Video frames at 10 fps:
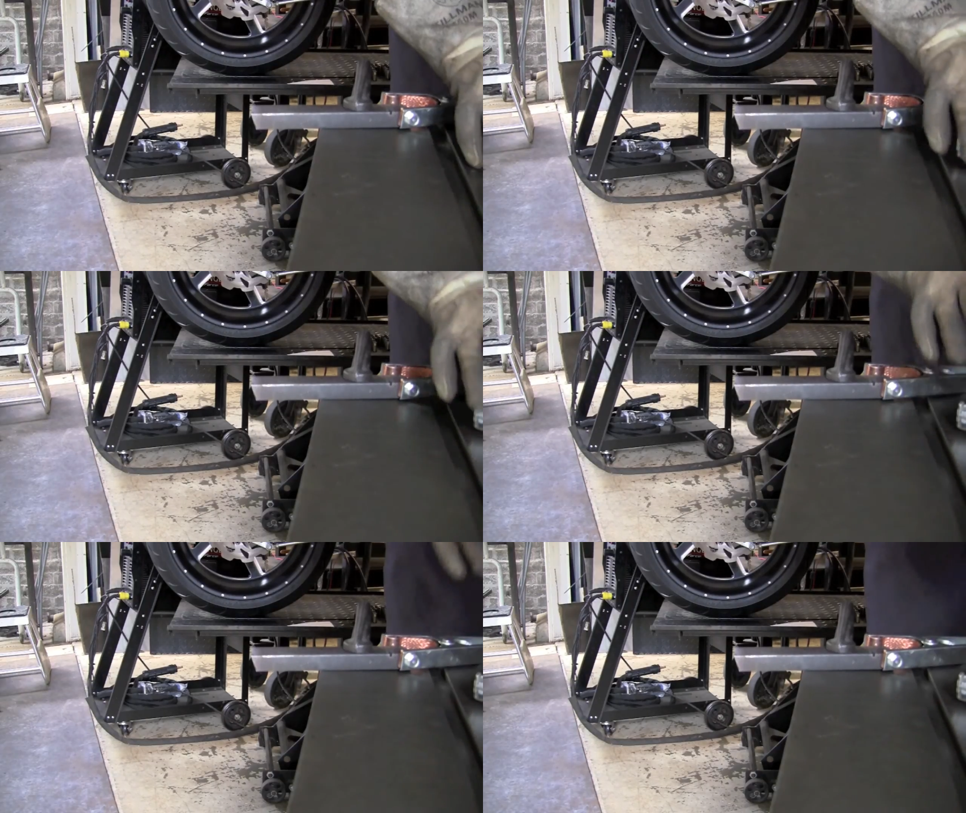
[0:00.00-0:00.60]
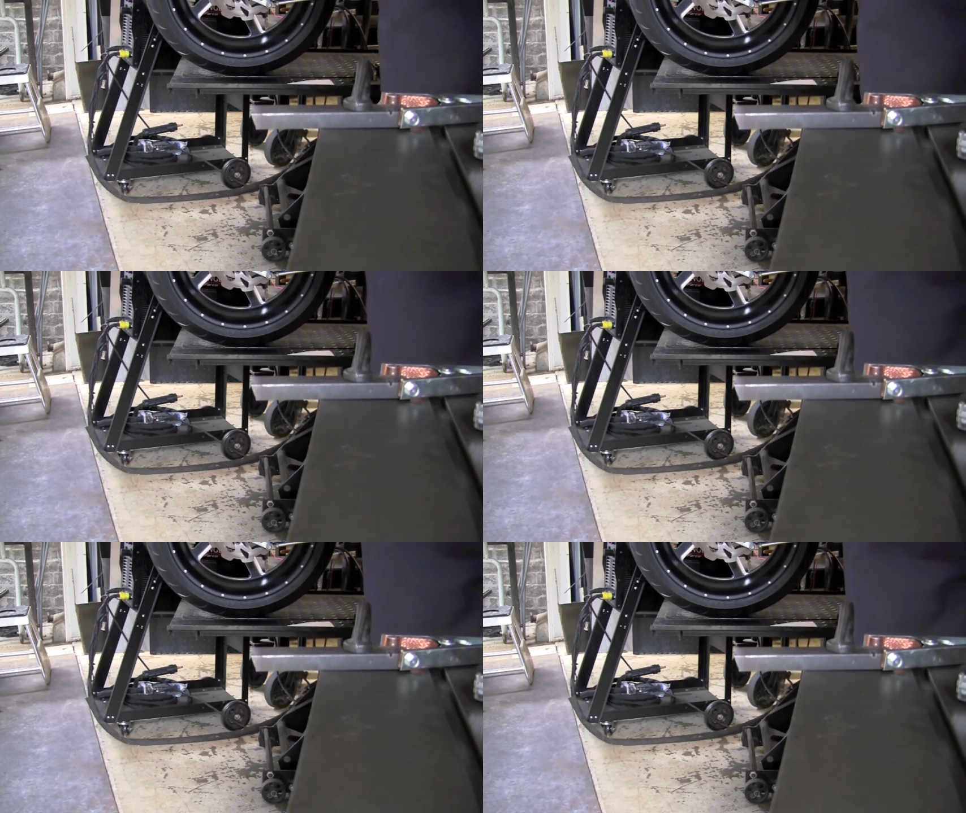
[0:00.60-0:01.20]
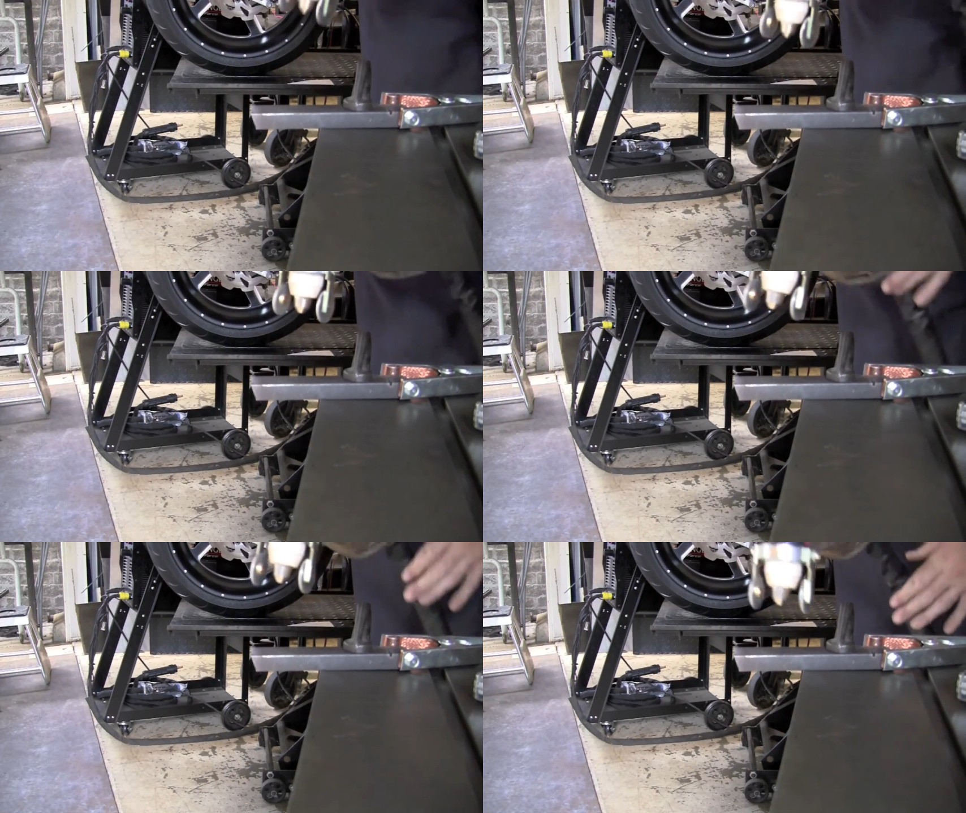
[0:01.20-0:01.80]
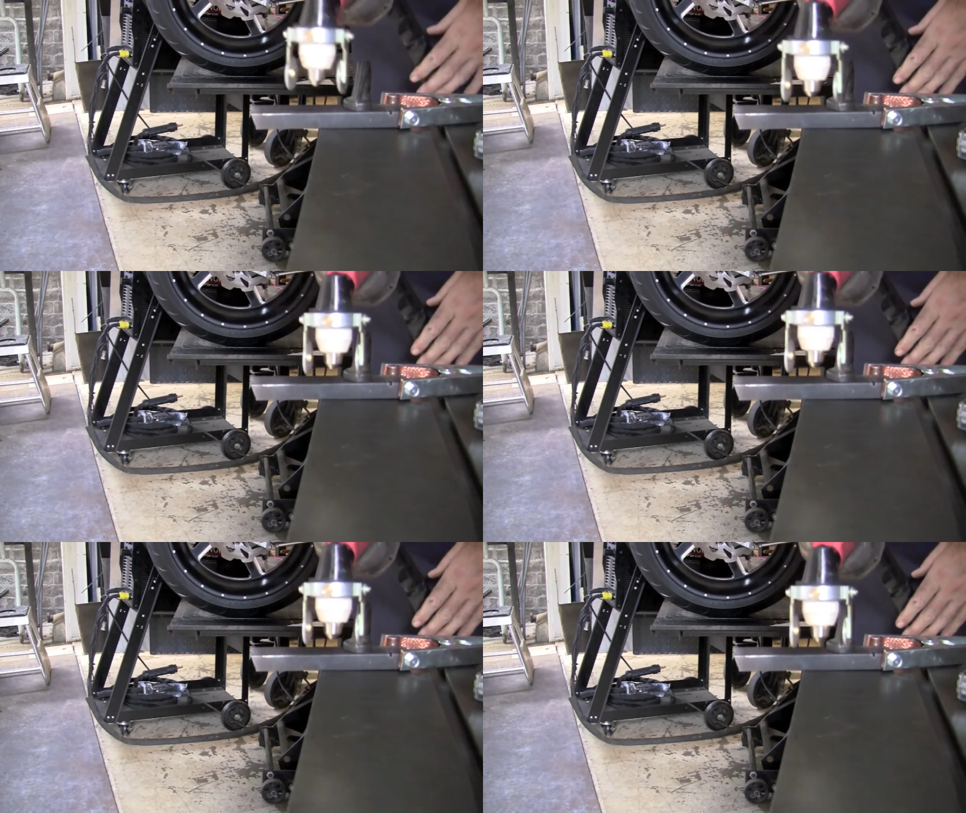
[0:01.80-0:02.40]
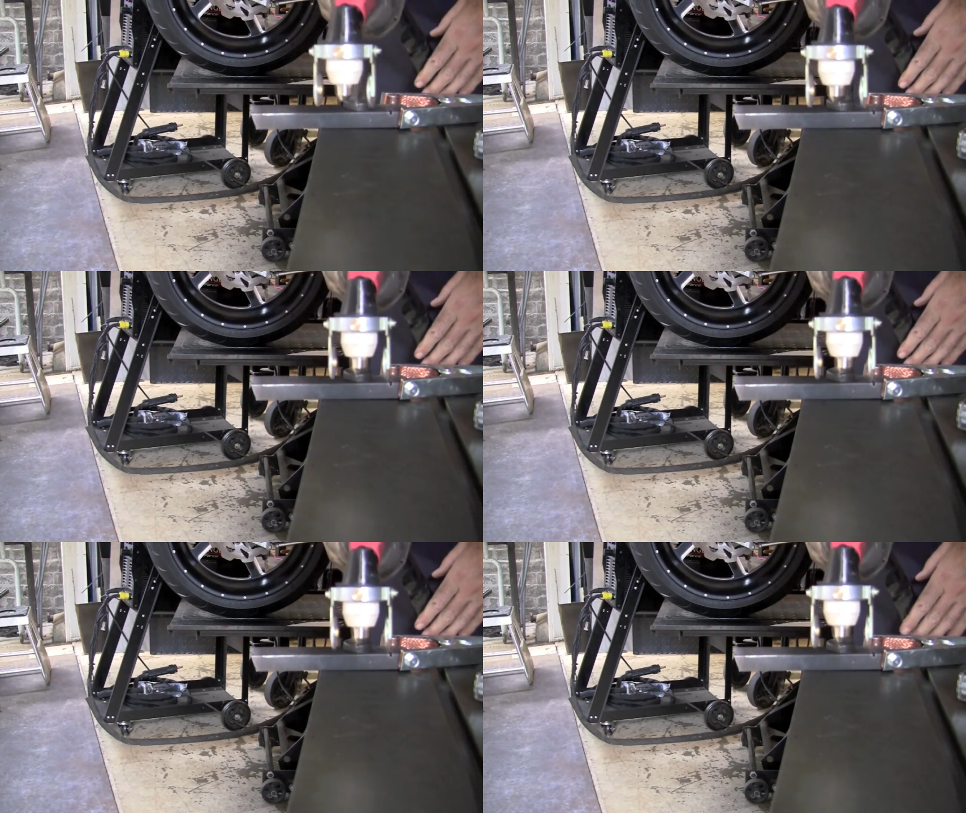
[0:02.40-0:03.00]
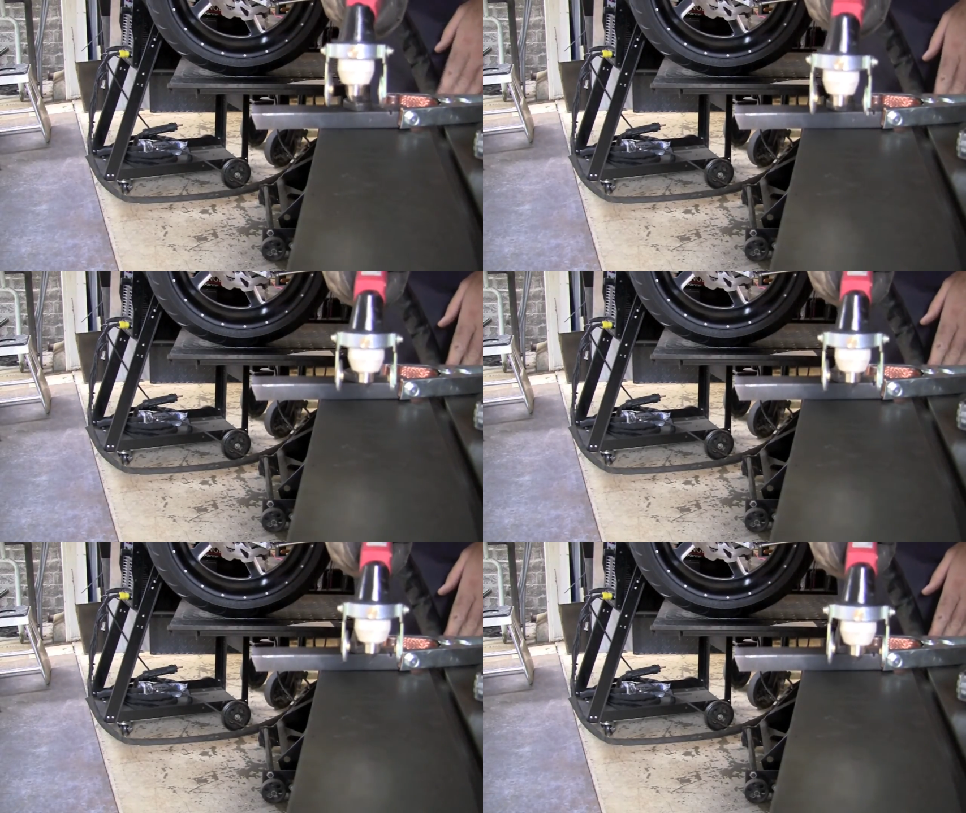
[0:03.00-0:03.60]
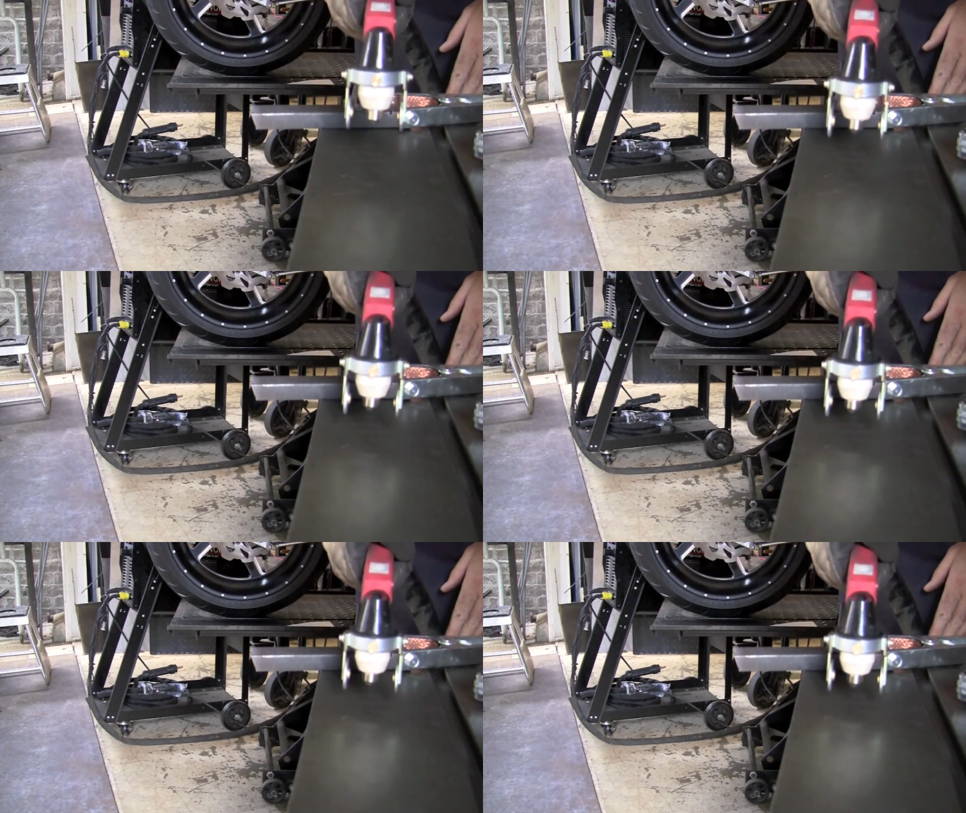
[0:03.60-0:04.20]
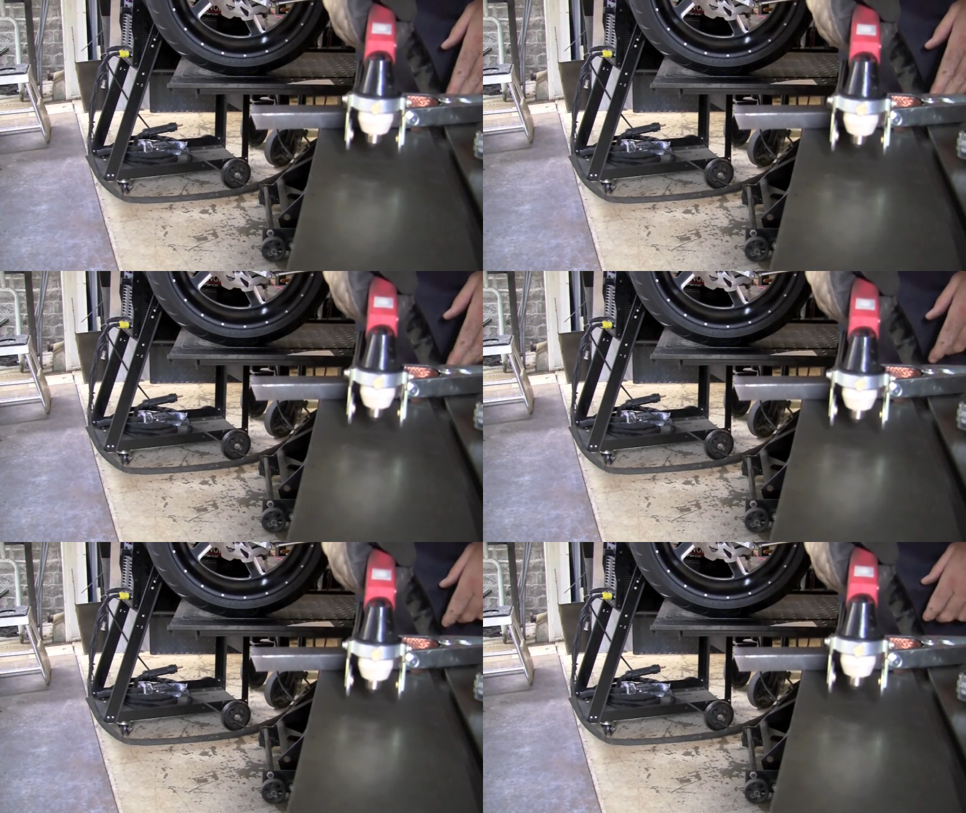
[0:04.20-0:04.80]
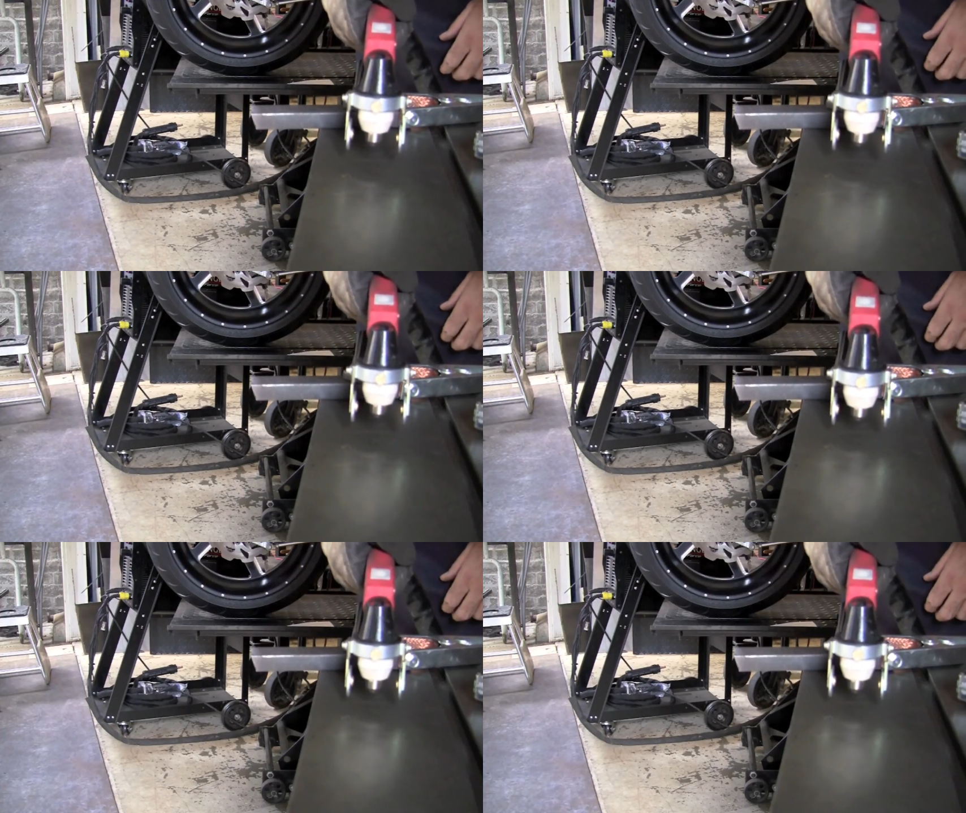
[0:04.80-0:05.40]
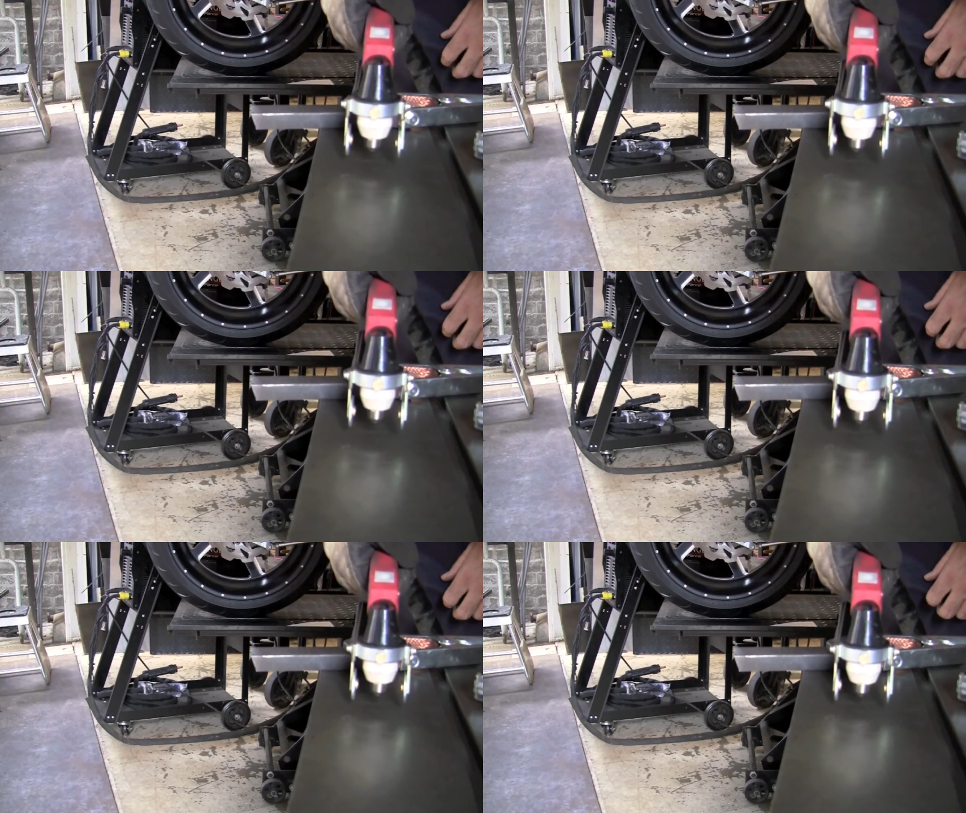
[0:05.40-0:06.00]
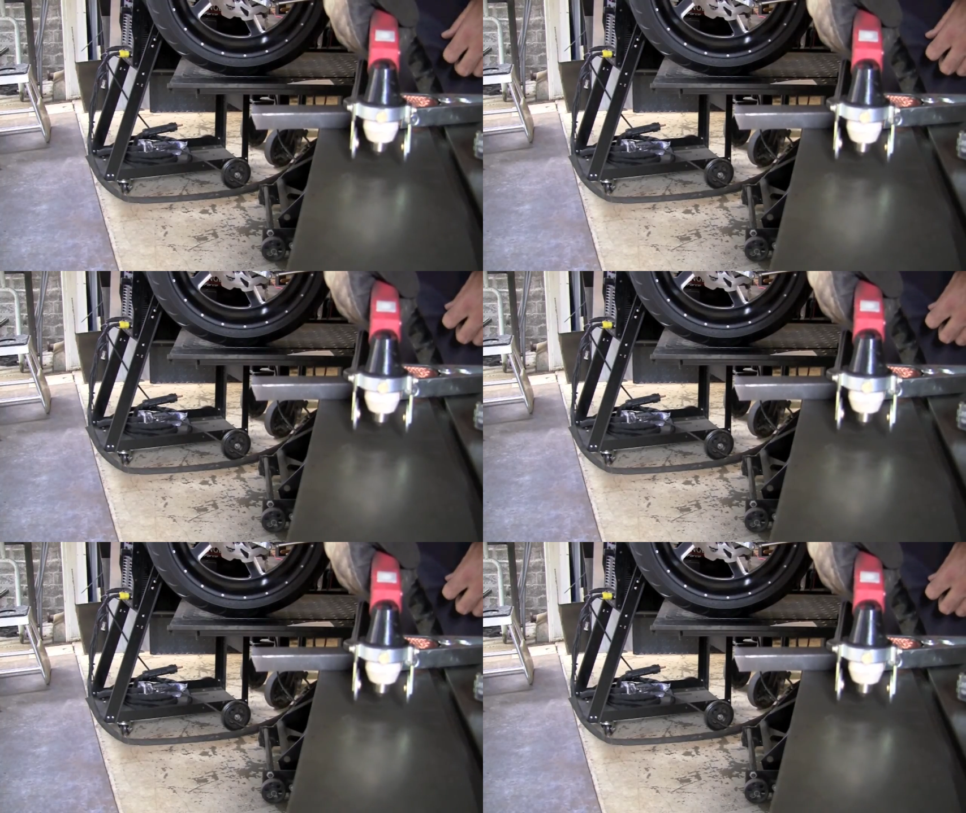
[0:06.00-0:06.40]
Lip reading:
[unreadable: no face in view]